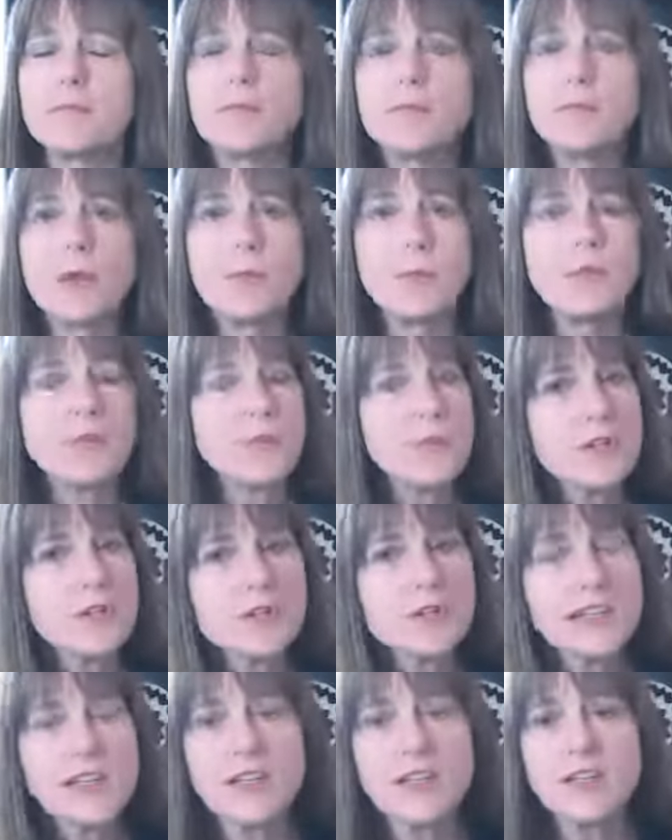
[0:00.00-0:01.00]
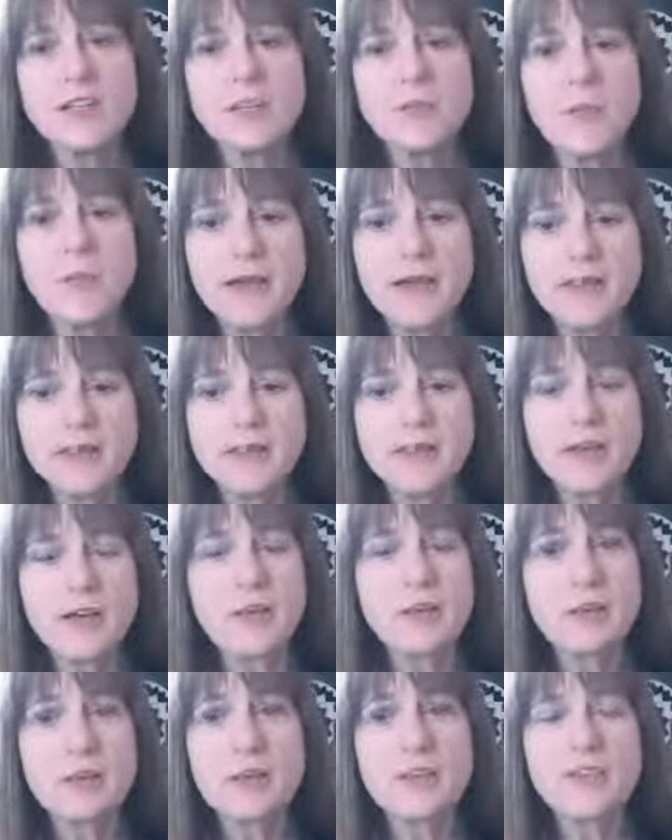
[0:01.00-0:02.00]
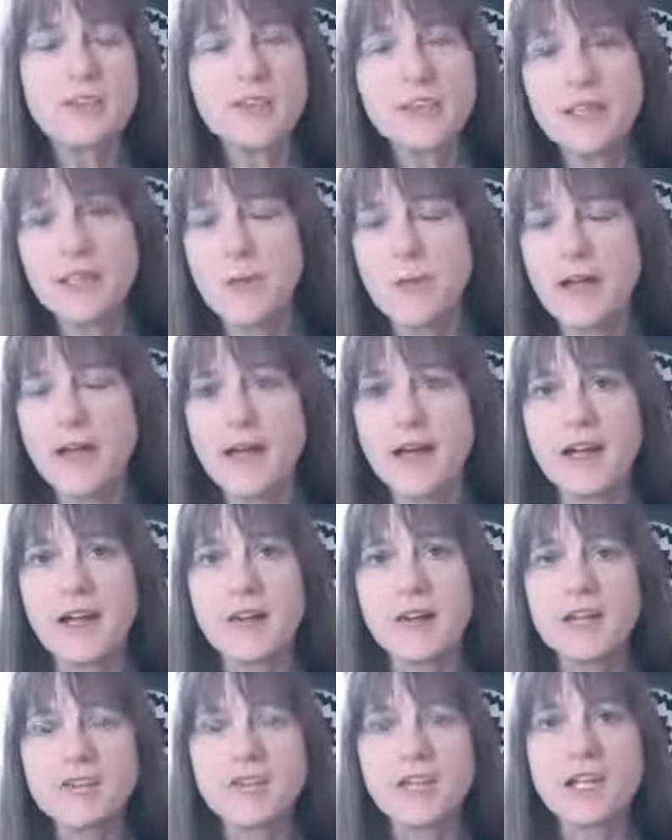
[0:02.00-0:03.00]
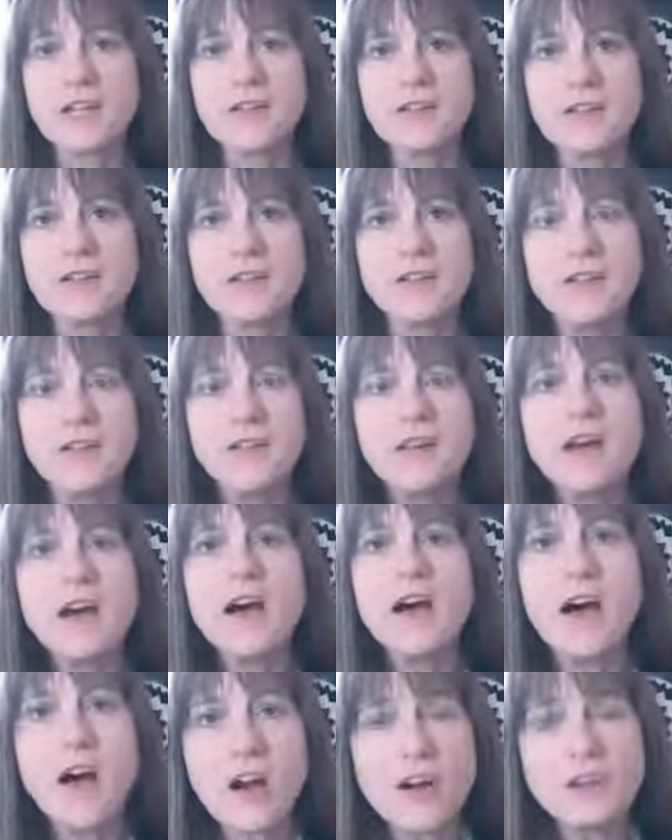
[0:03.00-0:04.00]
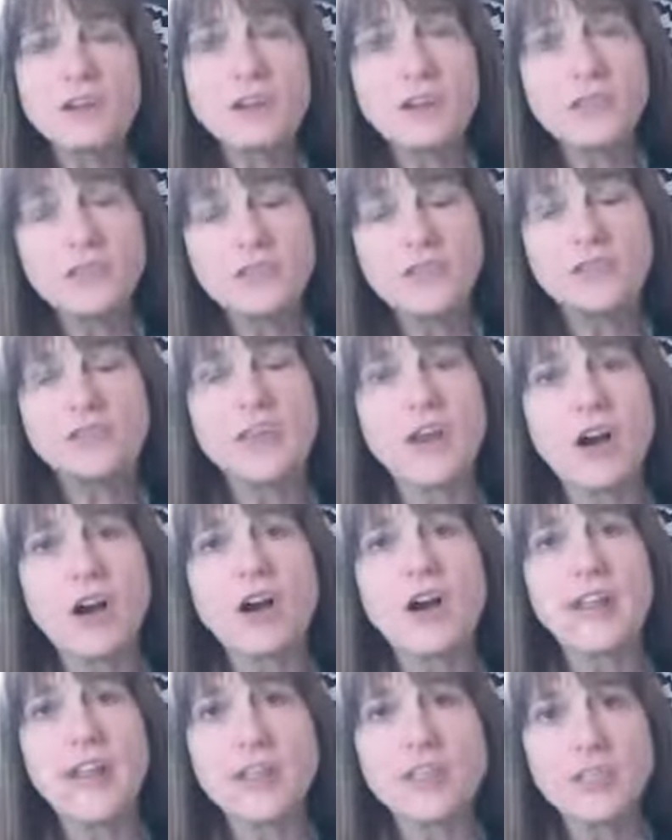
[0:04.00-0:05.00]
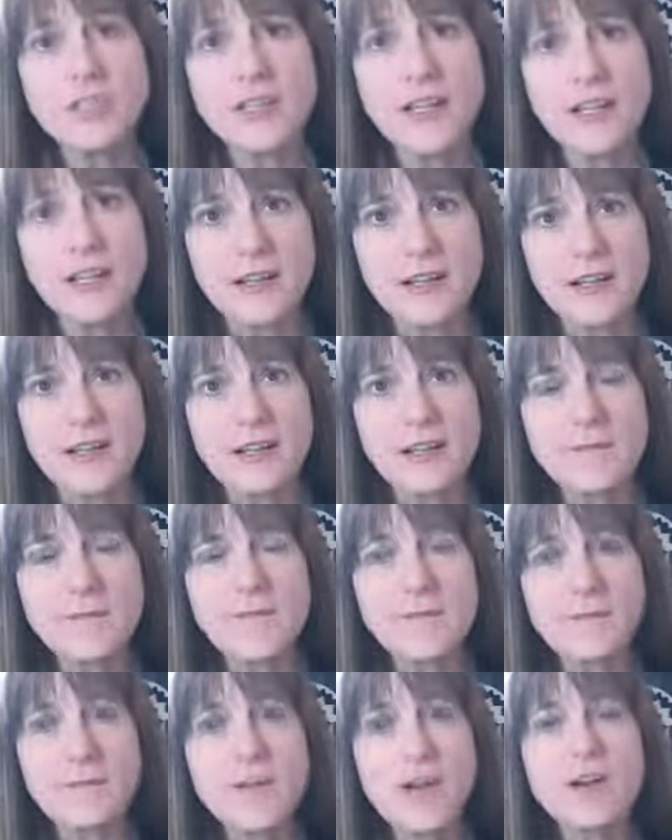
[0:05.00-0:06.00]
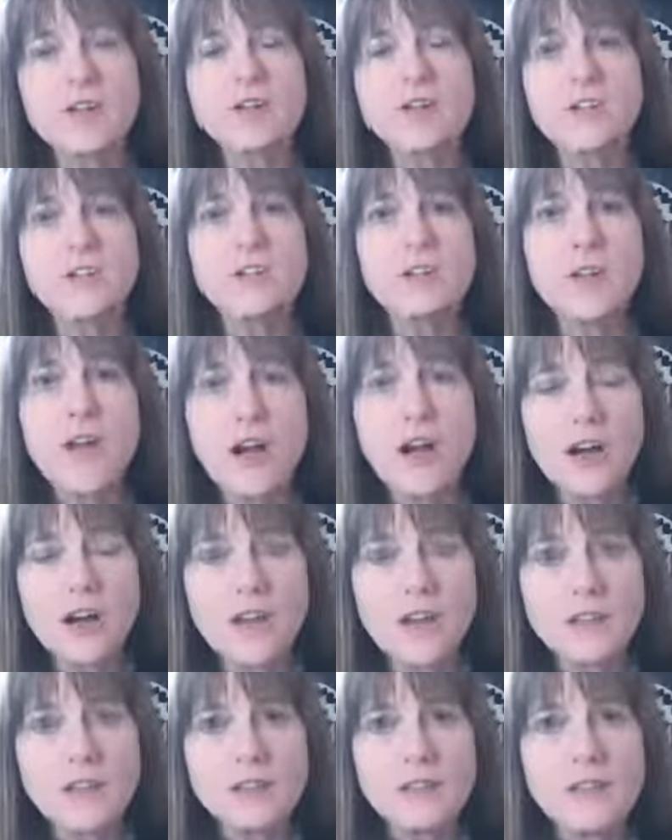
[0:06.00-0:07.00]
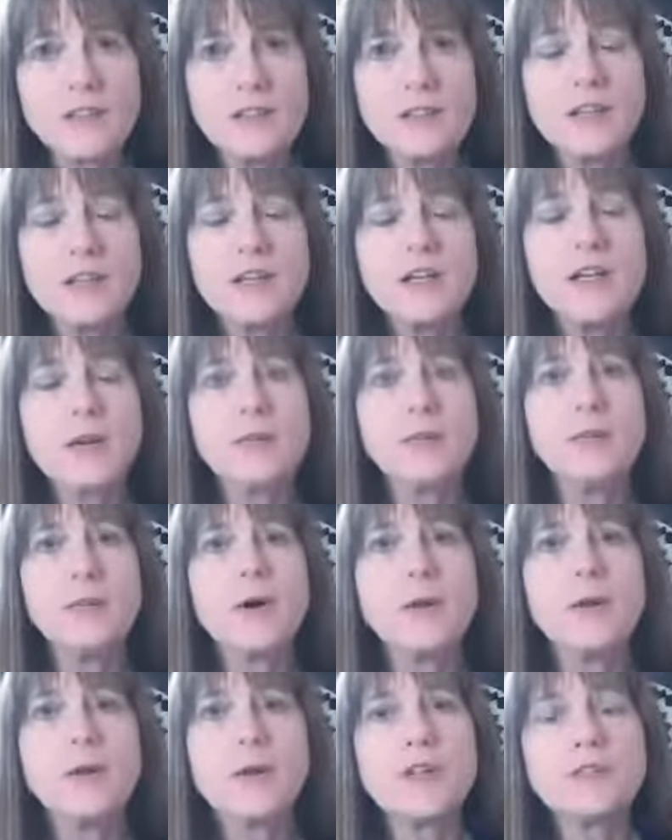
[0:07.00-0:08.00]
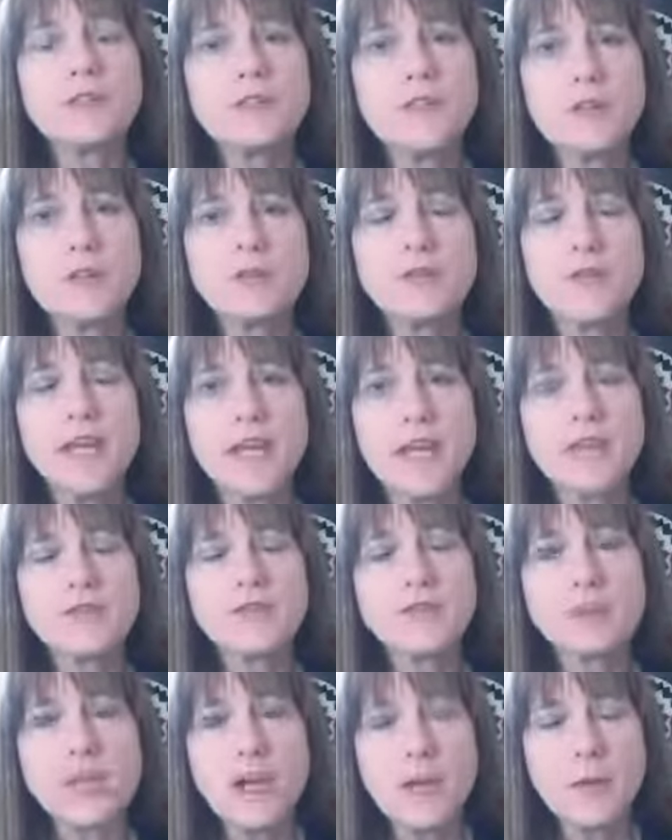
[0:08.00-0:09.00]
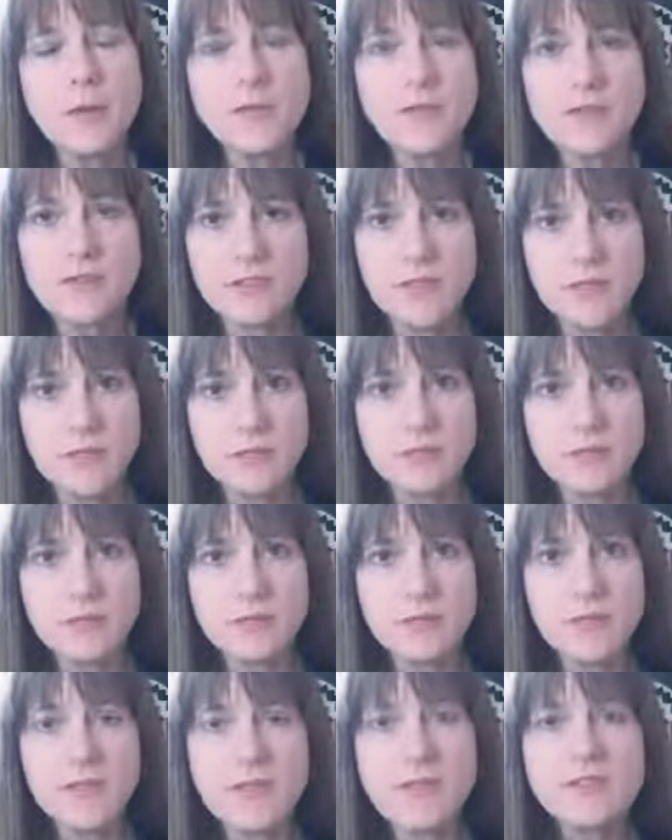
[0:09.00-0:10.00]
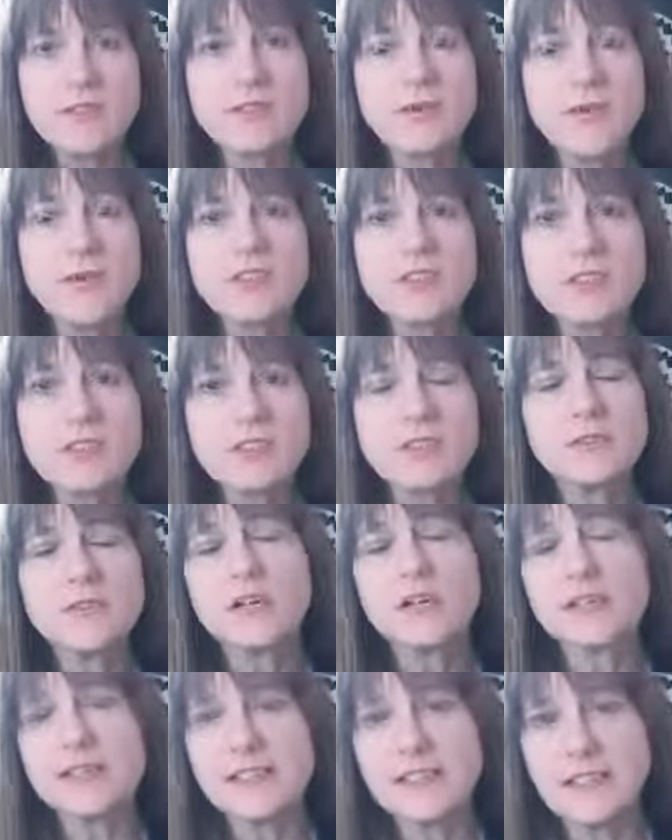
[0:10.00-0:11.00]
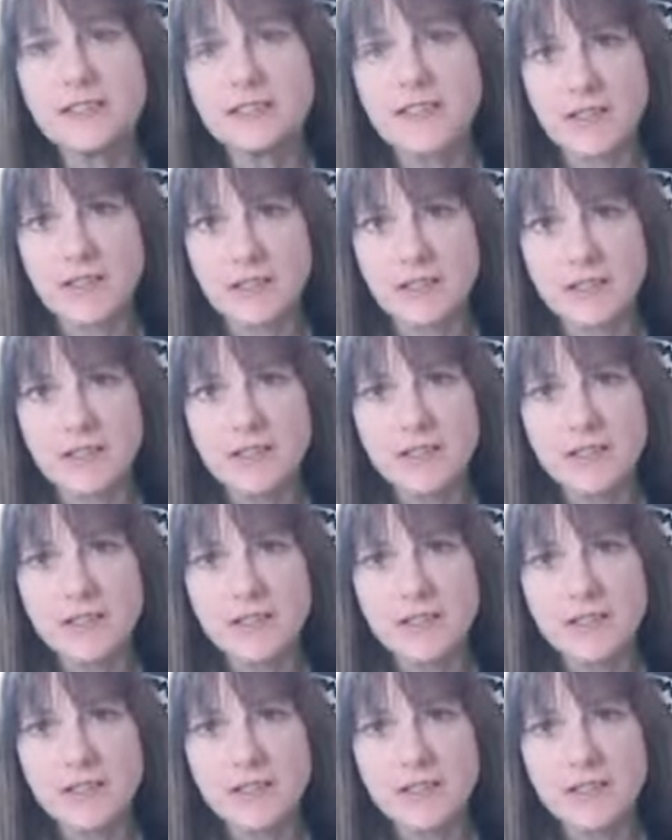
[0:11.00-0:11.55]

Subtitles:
And when we're looking at New Mexico and we're thinking about higher education, our children are educated. Our children are. But we don't have jobs for them. So our children are leaving.